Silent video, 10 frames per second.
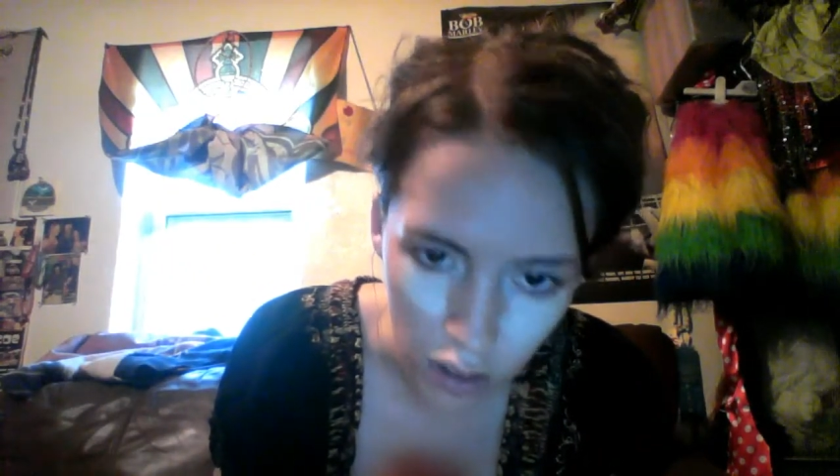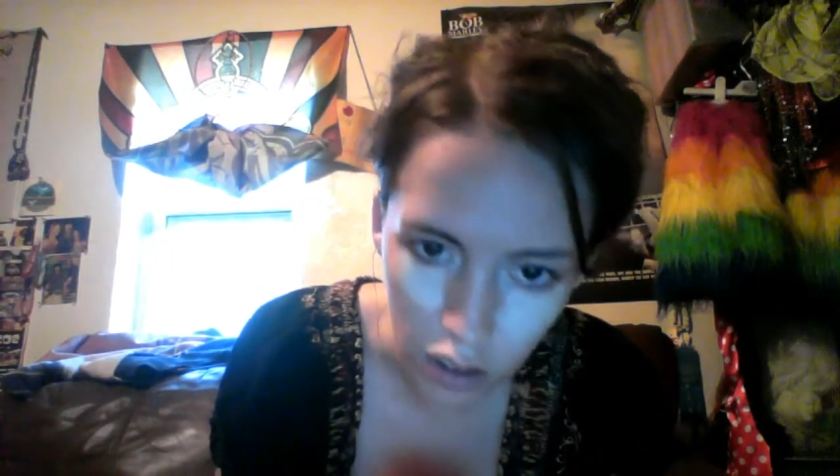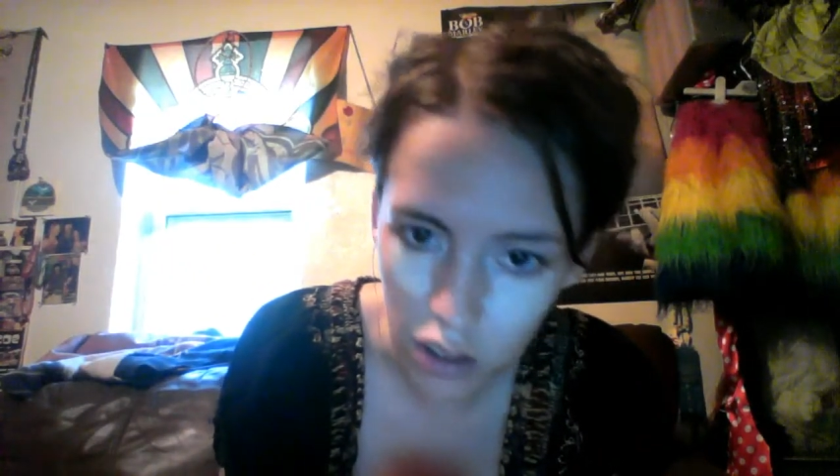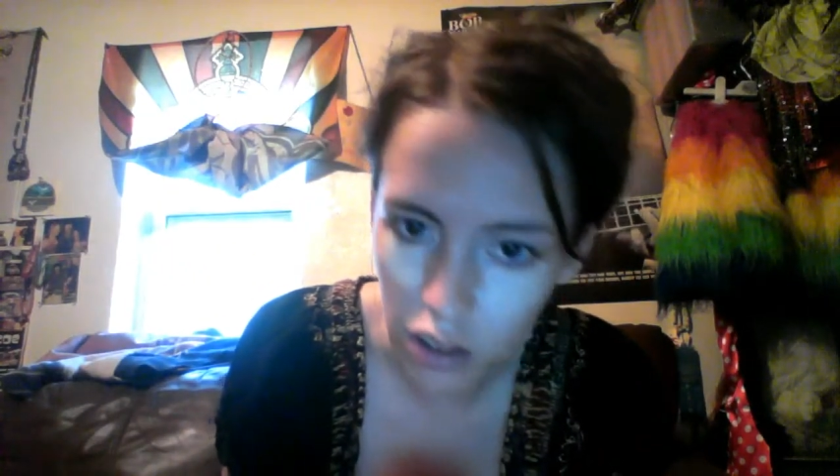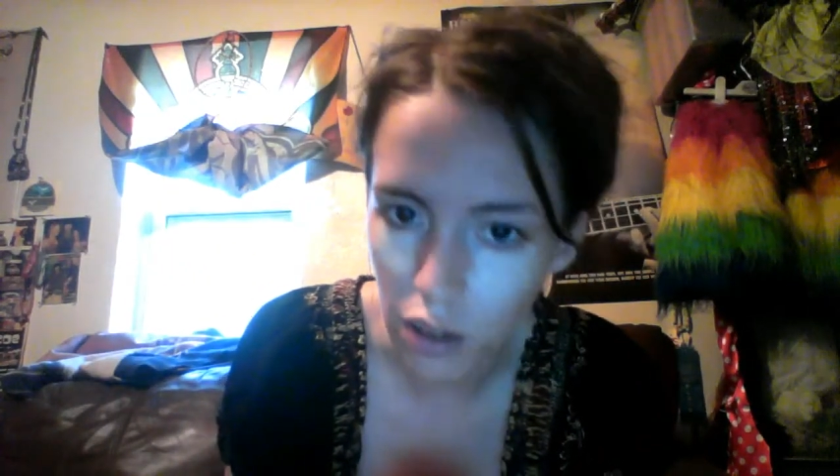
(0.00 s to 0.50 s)

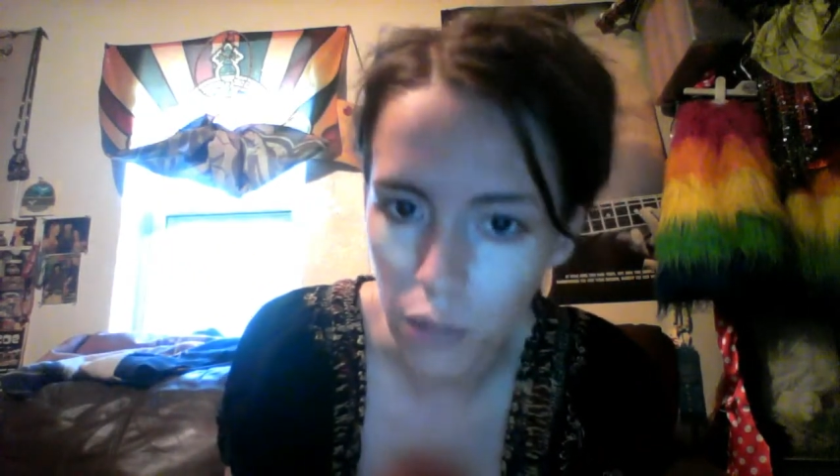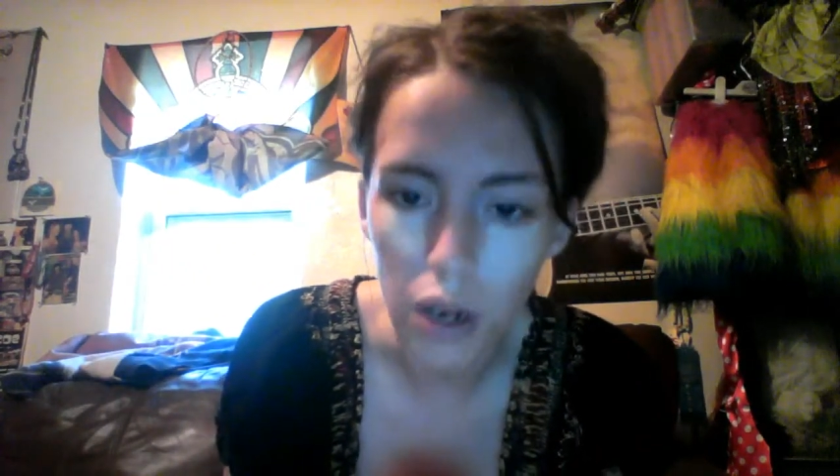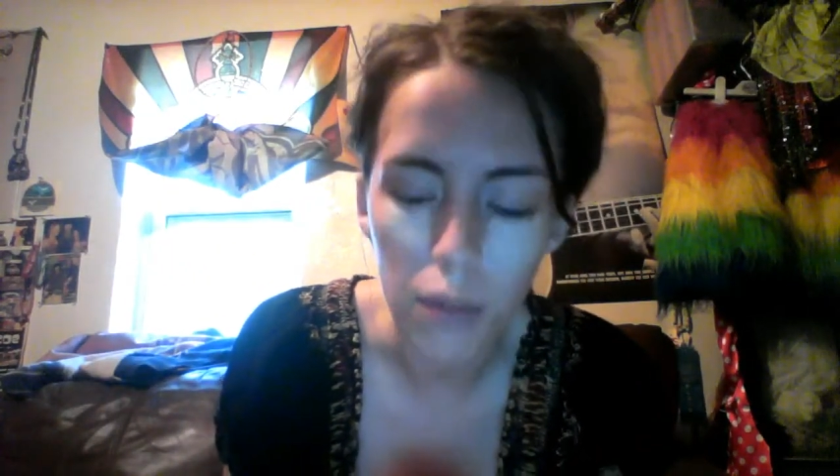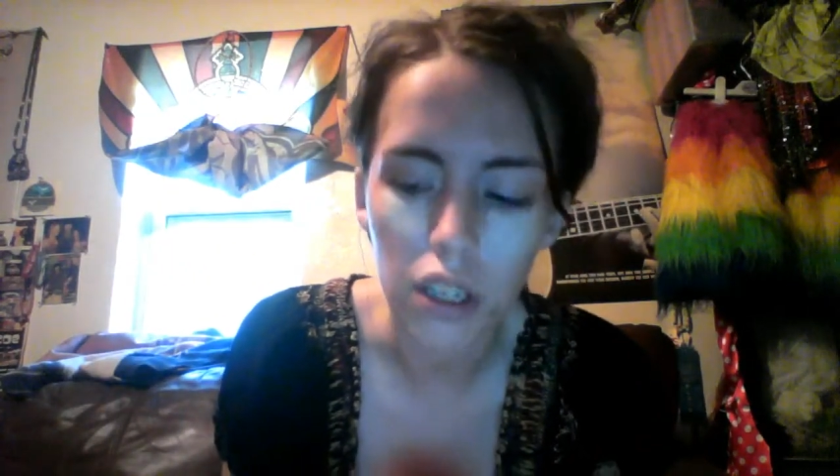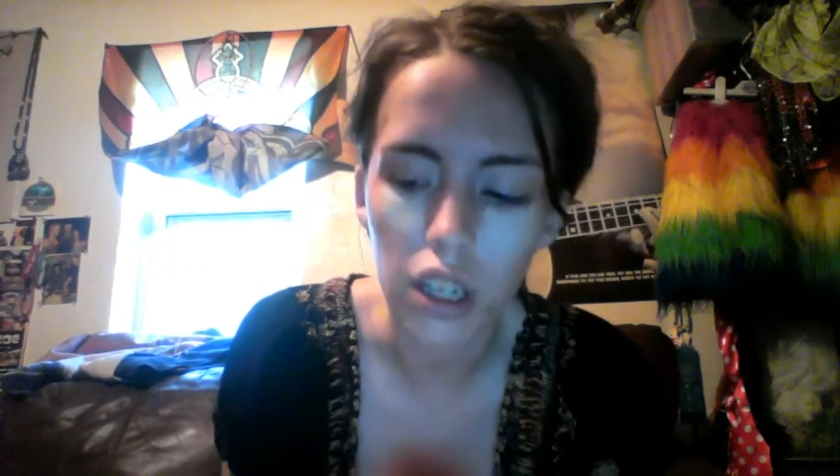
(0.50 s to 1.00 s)
least in the
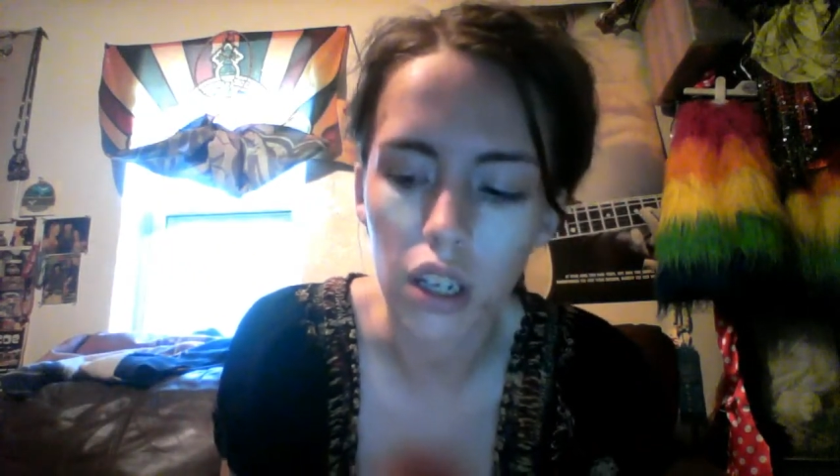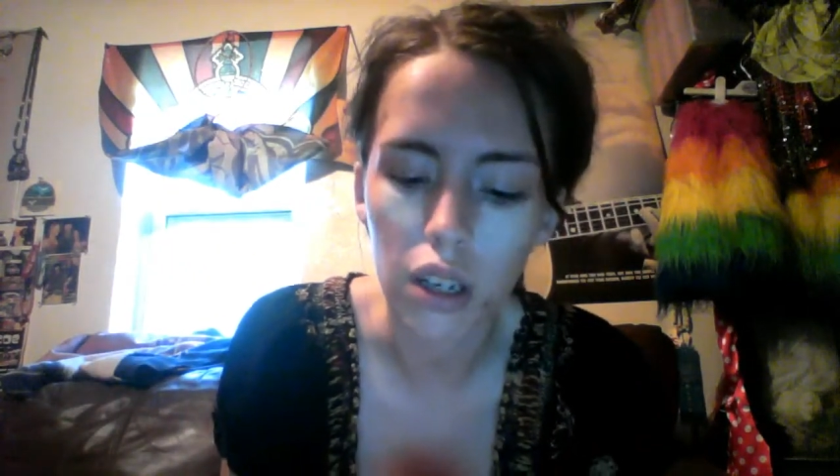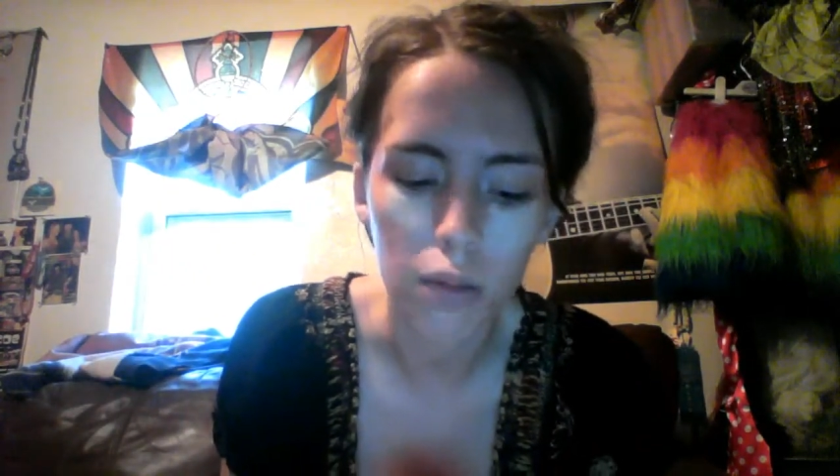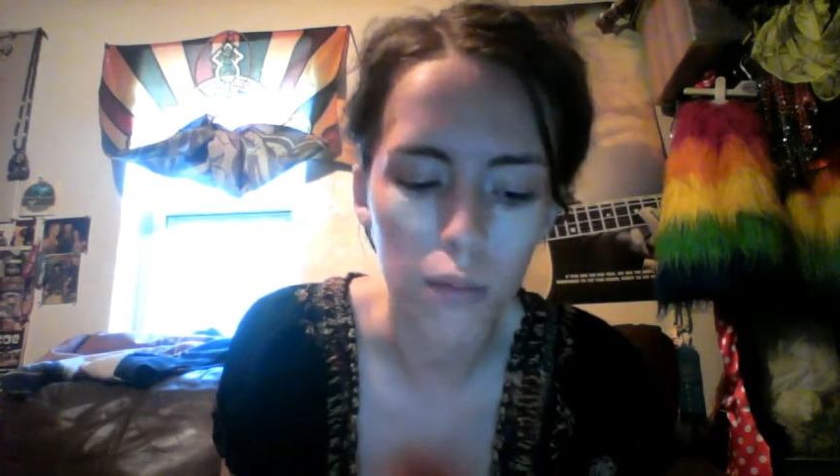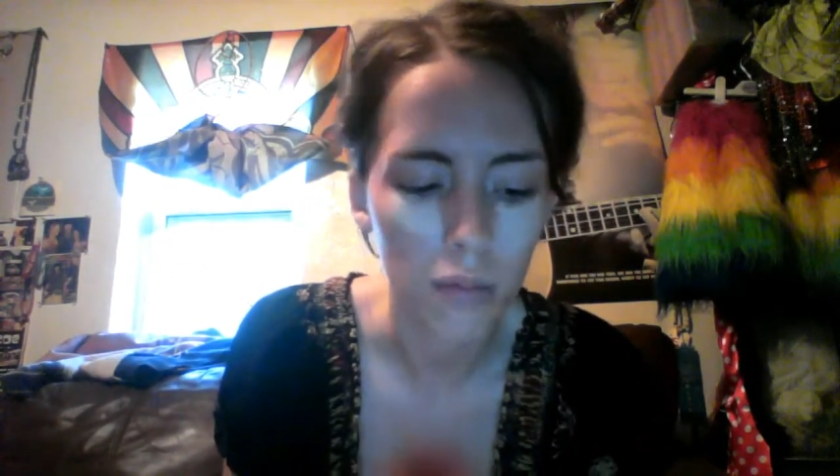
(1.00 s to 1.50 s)
webcam.